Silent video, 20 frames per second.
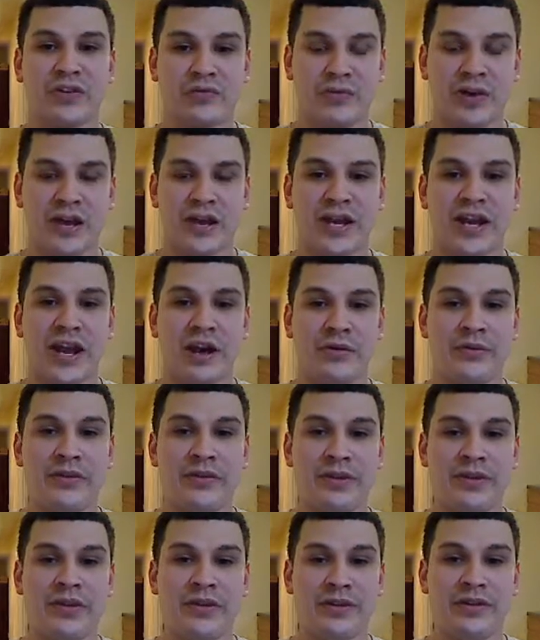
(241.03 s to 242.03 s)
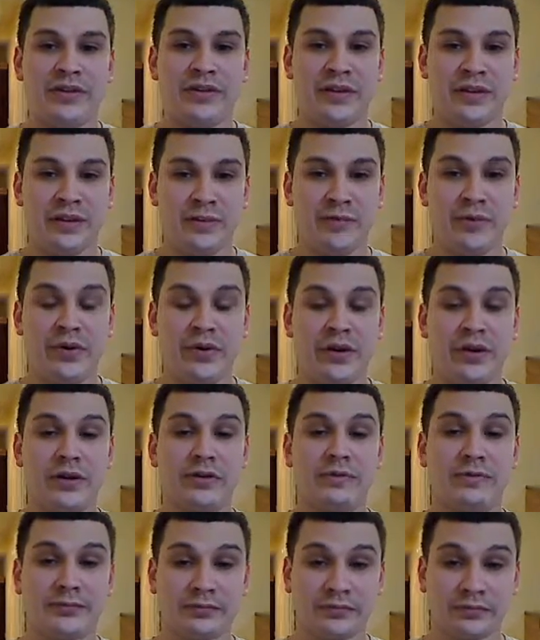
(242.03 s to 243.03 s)
right now in the
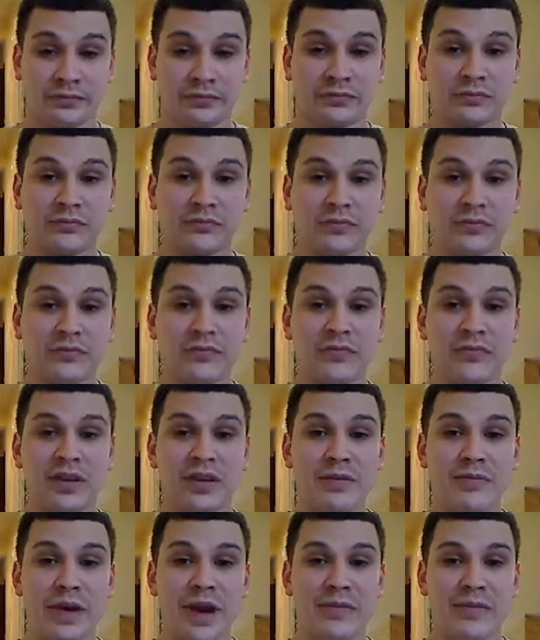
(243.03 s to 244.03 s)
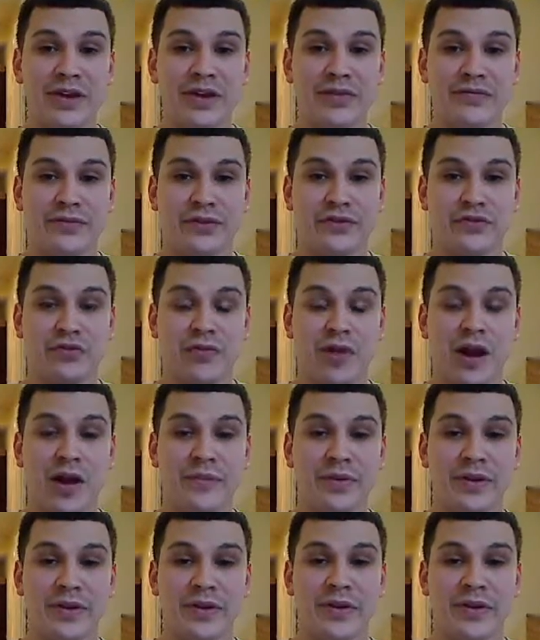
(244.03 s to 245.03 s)
book, Batman vs.
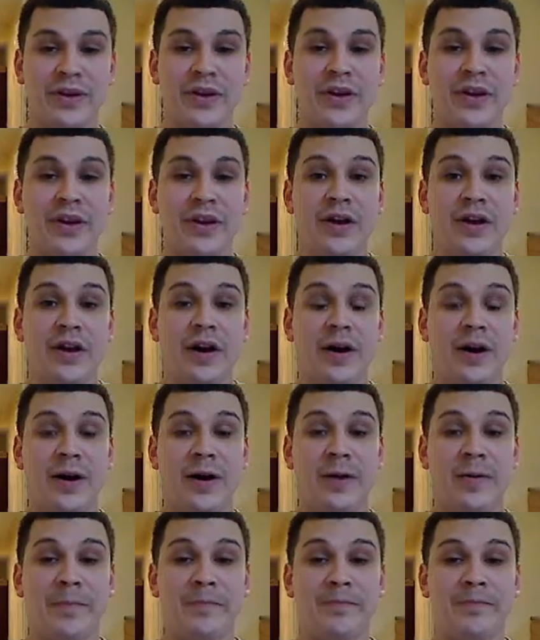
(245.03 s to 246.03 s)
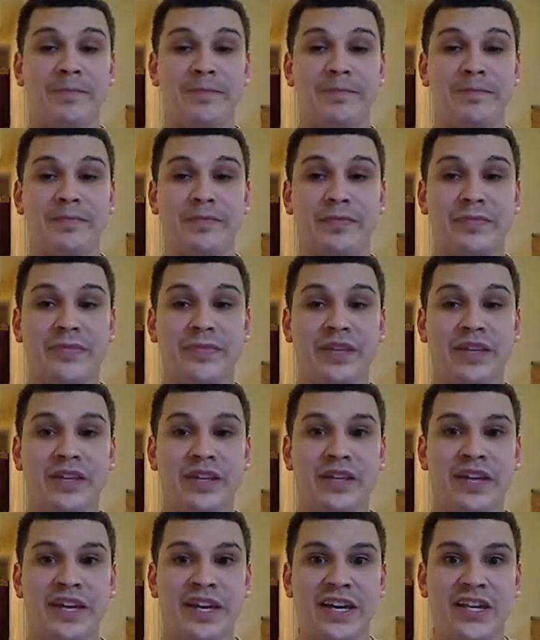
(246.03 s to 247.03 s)
Robin, um,
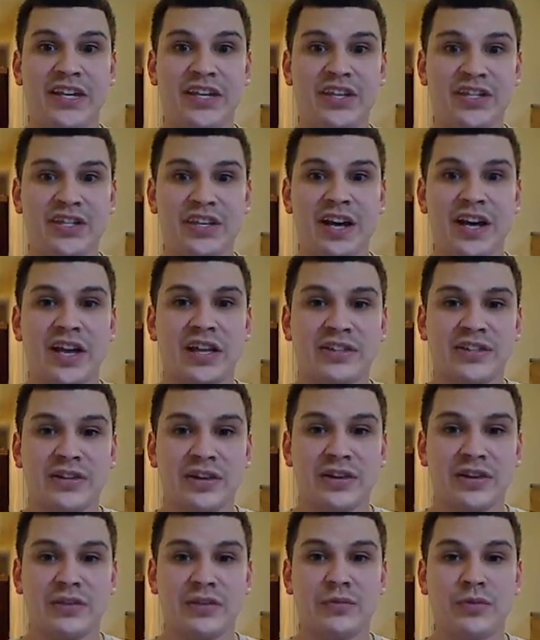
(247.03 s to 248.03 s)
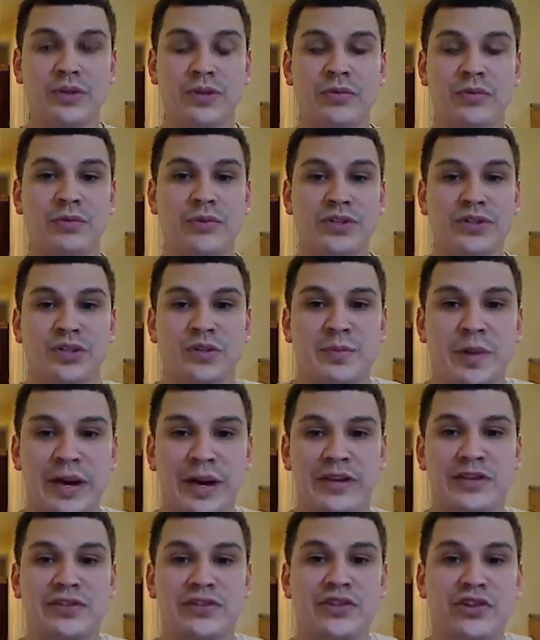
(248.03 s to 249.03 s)
he just got done with
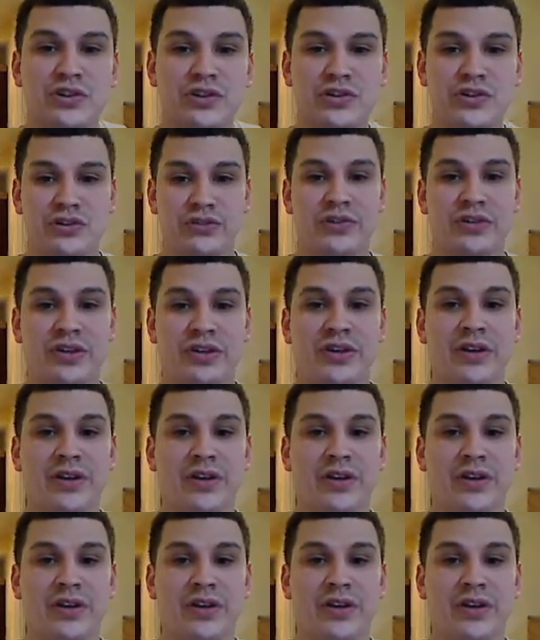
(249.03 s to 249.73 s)
spinal surgery.